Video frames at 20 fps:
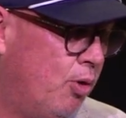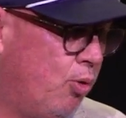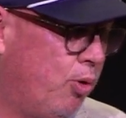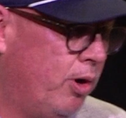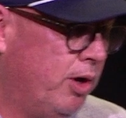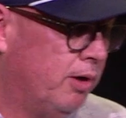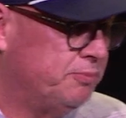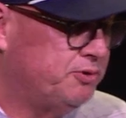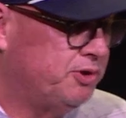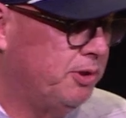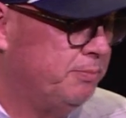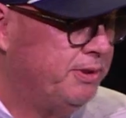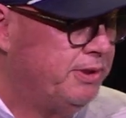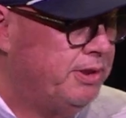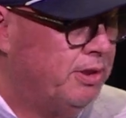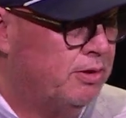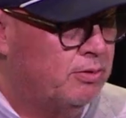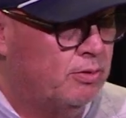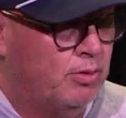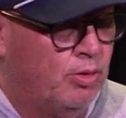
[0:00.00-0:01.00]
whelps up and
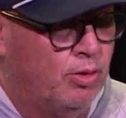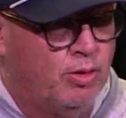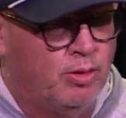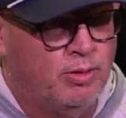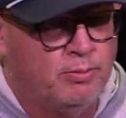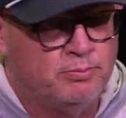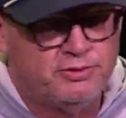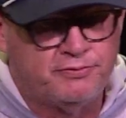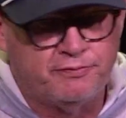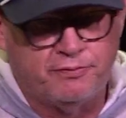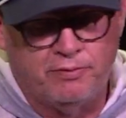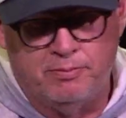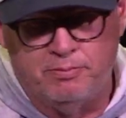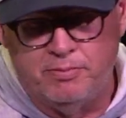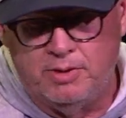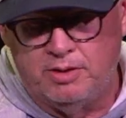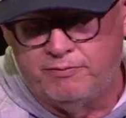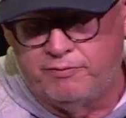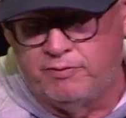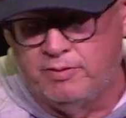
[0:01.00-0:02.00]
down her arms
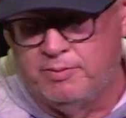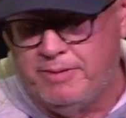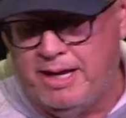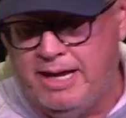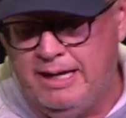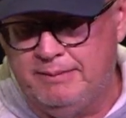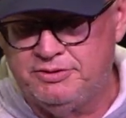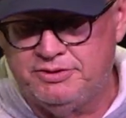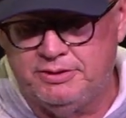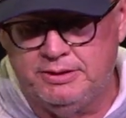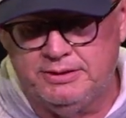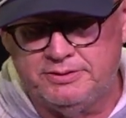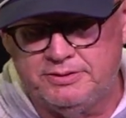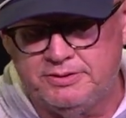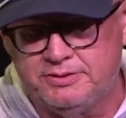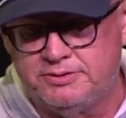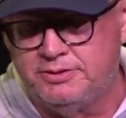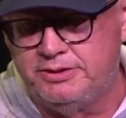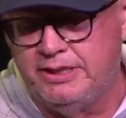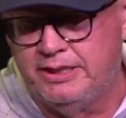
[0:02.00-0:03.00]
from
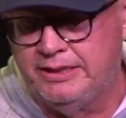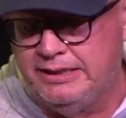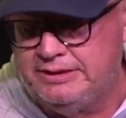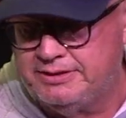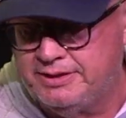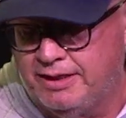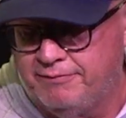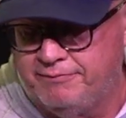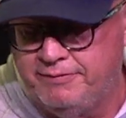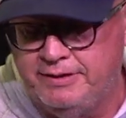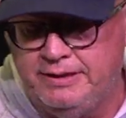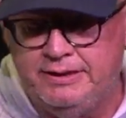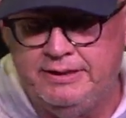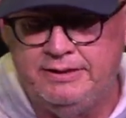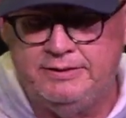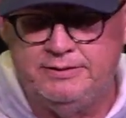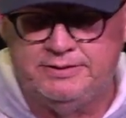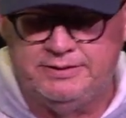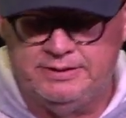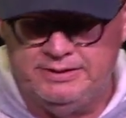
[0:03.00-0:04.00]
abscesses. She had HIV
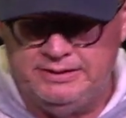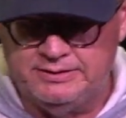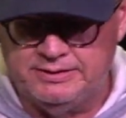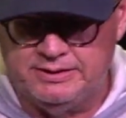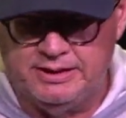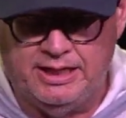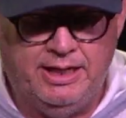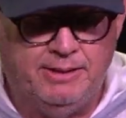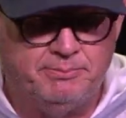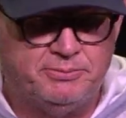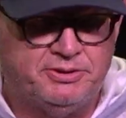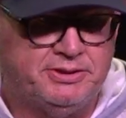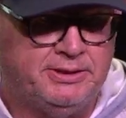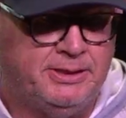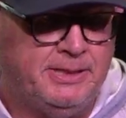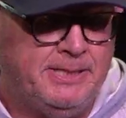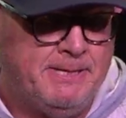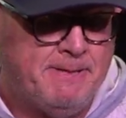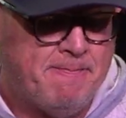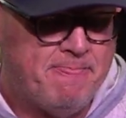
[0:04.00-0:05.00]
disease and hep
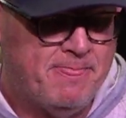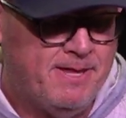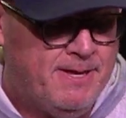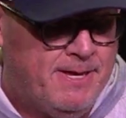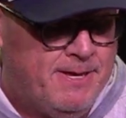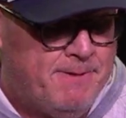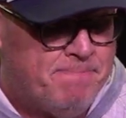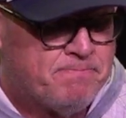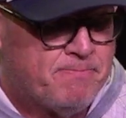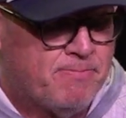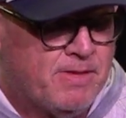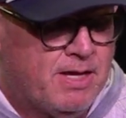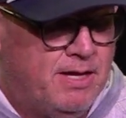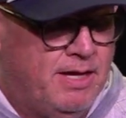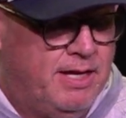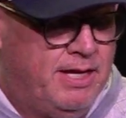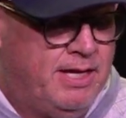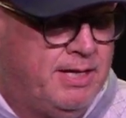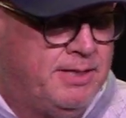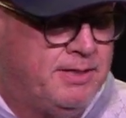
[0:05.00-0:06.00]
C.
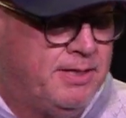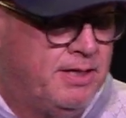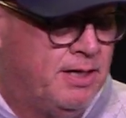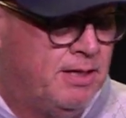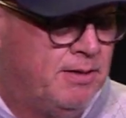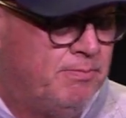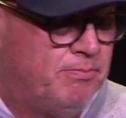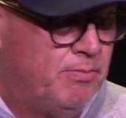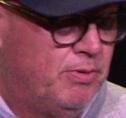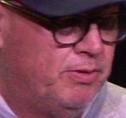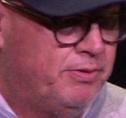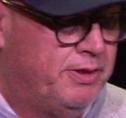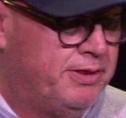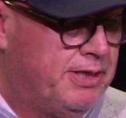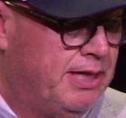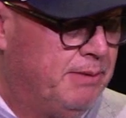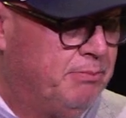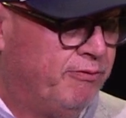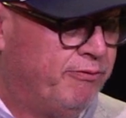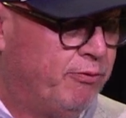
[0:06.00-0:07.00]
And the
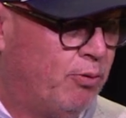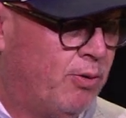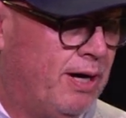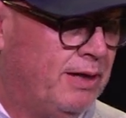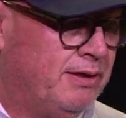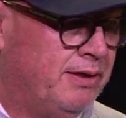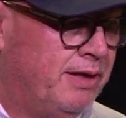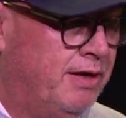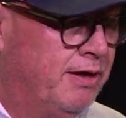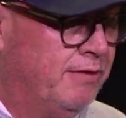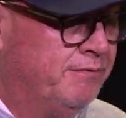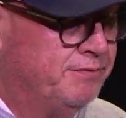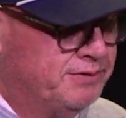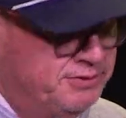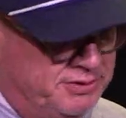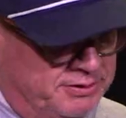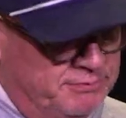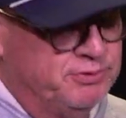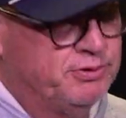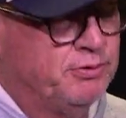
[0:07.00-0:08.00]
day before I left,
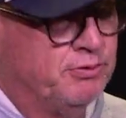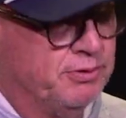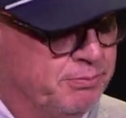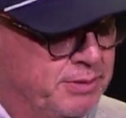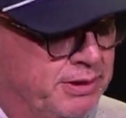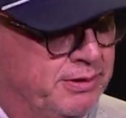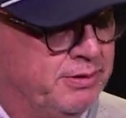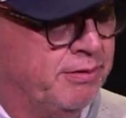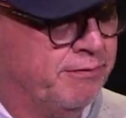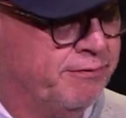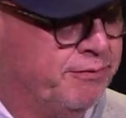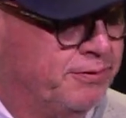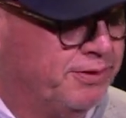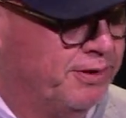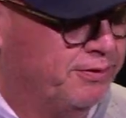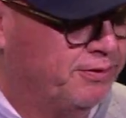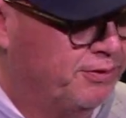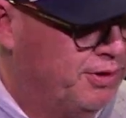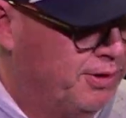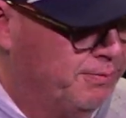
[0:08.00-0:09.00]
she was going to be there for
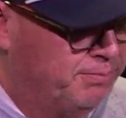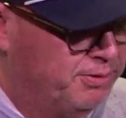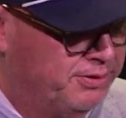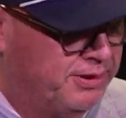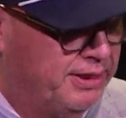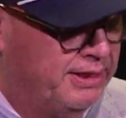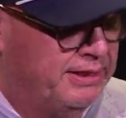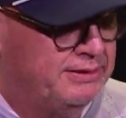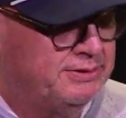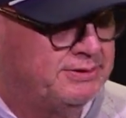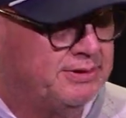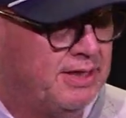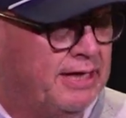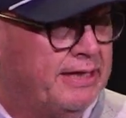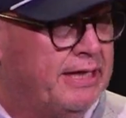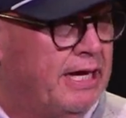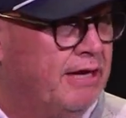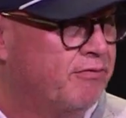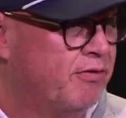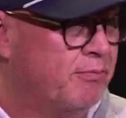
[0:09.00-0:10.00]
another couple of days. I
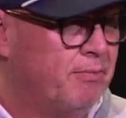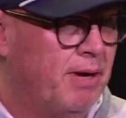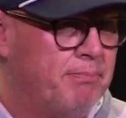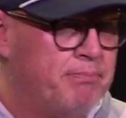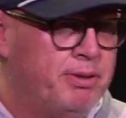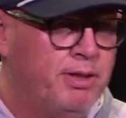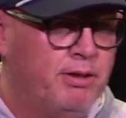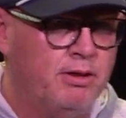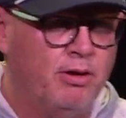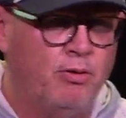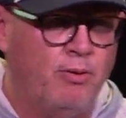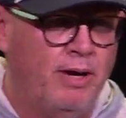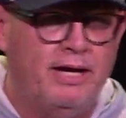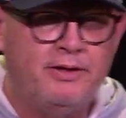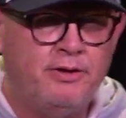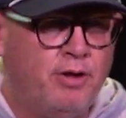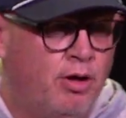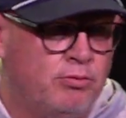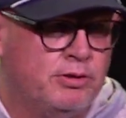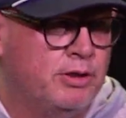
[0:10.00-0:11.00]
gave her my pillow. I
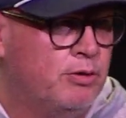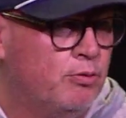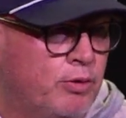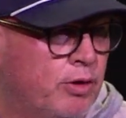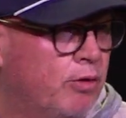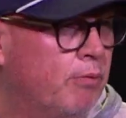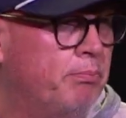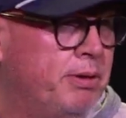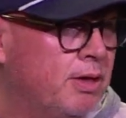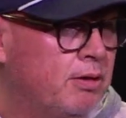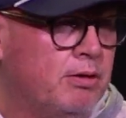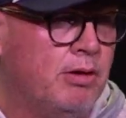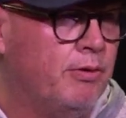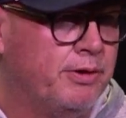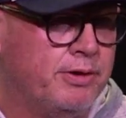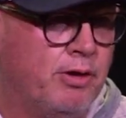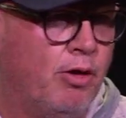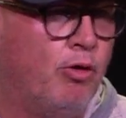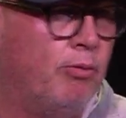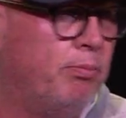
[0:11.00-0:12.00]
had the only real pillow
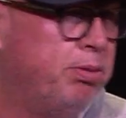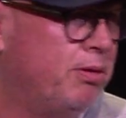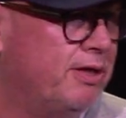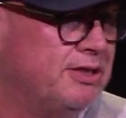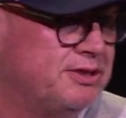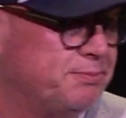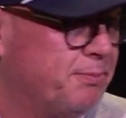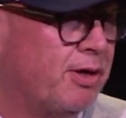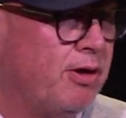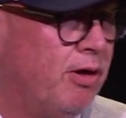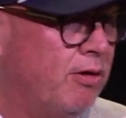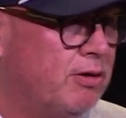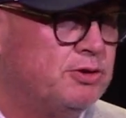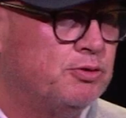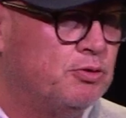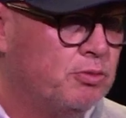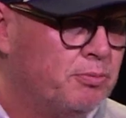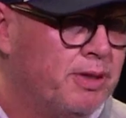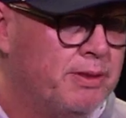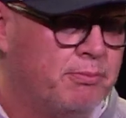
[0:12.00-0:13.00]
in the whole place. My college
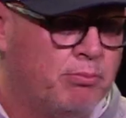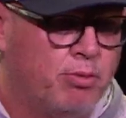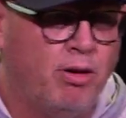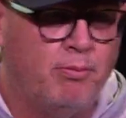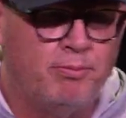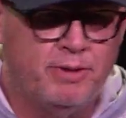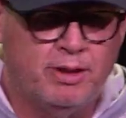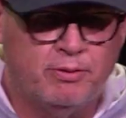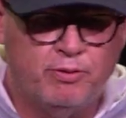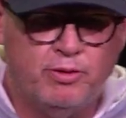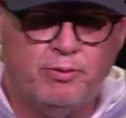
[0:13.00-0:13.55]
roommate brought me a